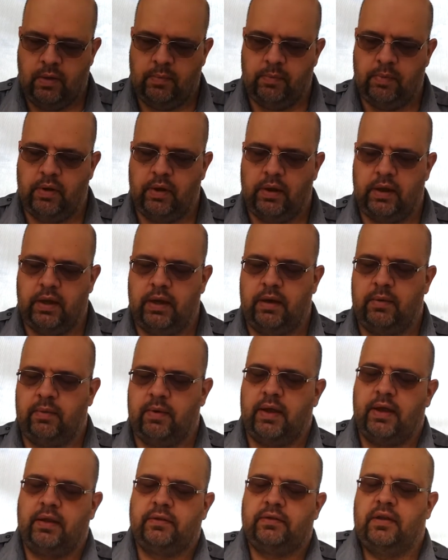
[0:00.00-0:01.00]
But
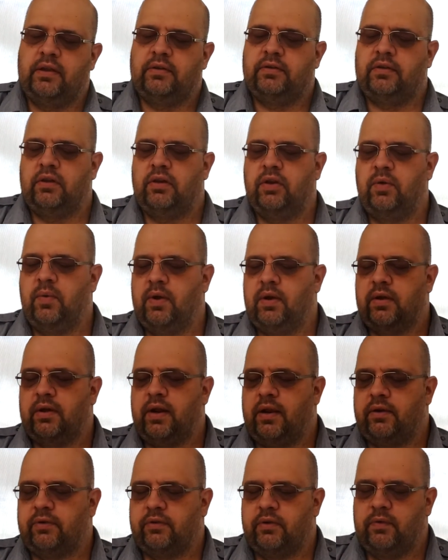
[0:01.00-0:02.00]
anyway, it says the New
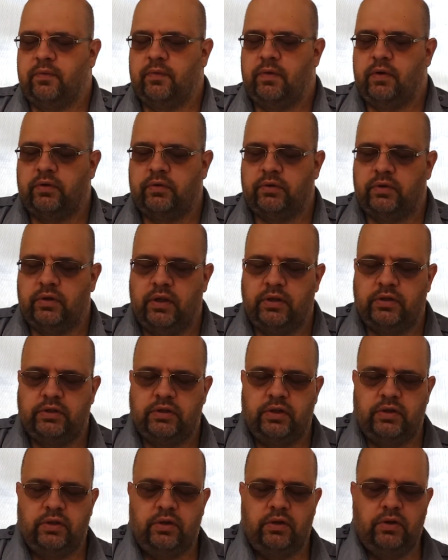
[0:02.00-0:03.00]
International Version, a
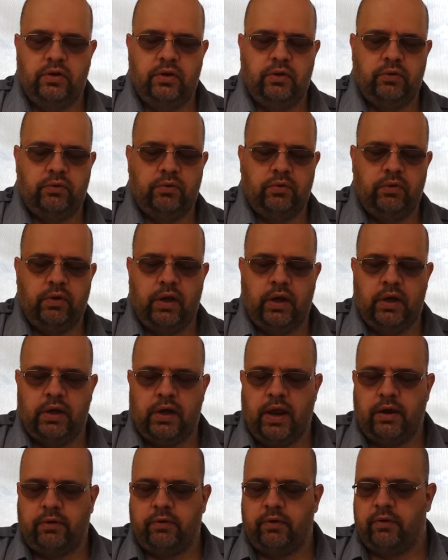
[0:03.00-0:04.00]
gender neutral
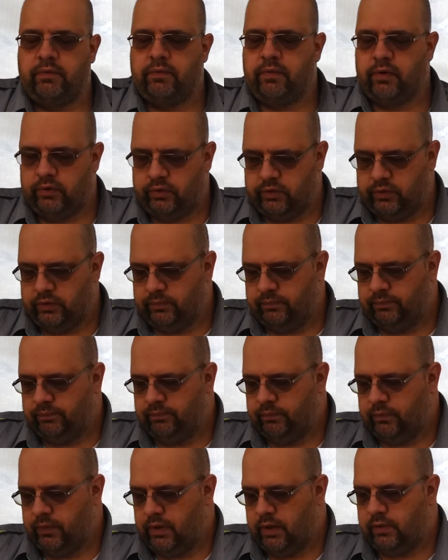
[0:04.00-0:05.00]
inaccurate version,
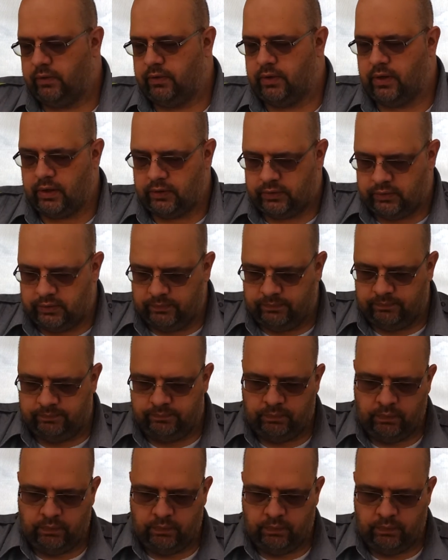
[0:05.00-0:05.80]
introduction